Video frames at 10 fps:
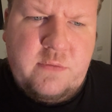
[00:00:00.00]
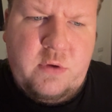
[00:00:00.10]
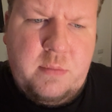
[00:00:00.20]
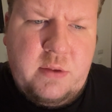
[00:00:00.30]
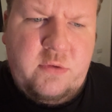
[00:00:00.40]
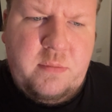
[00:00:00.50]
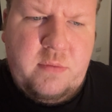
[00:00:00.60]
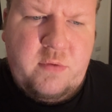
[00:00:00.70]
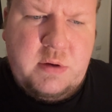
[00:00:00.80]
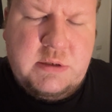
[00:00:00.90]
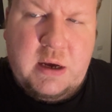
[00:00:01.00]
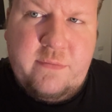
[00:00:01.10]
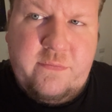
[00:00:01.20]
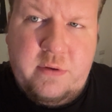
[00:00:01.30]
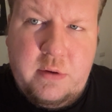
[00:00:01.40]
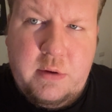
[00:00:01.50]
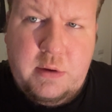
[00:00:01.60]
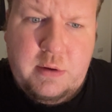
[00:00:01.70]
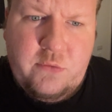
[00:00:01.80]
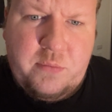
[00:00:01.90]
few months have been very tough
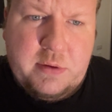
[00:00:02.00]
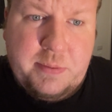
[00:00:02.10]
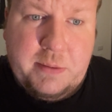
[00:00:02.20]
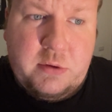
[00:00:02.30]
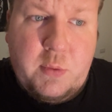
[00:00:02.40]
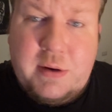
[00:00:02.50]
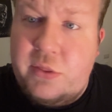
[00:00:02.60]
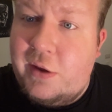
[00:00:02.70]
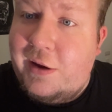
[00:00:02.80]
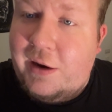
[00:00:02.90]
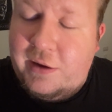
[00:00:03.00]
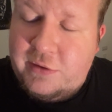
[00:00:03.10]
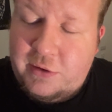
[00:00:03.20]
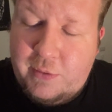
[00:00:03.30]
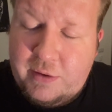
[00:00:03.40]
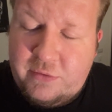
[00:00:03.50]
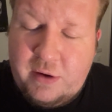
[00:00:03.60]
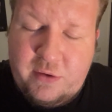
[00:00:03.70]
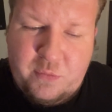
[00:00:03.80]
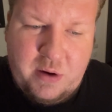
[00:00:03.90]
for me to be able to do anything I'd like to do
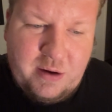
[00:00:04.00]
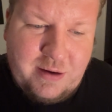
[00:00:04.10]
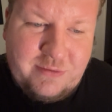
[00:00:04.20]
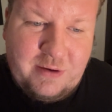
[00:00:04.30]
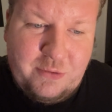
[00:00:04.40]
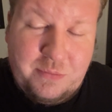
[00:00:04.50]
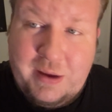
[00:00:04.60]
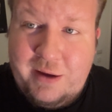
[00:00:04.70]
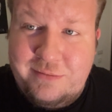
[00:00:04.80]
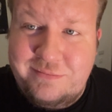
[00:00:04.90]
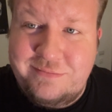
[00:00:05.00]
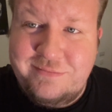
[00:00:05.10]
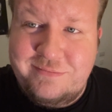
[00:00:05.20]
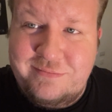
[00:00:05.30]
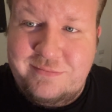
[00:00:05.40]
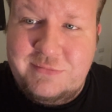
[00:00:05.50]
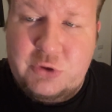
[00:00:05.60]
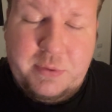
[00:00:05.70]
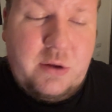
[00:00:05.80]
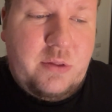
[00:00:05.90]
outside of work. So yeah, it's
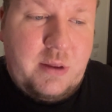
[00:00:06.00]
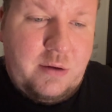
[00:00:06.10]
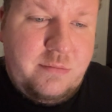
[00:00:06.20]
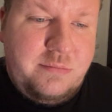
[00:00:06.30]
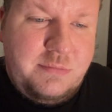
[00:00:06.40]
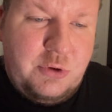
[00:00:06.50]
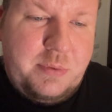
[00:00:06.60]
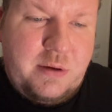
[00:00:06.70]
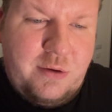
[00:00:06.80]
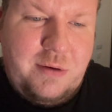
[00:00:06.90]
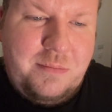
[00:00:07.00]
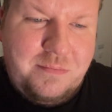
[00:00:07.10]
all been good though. It's all been good.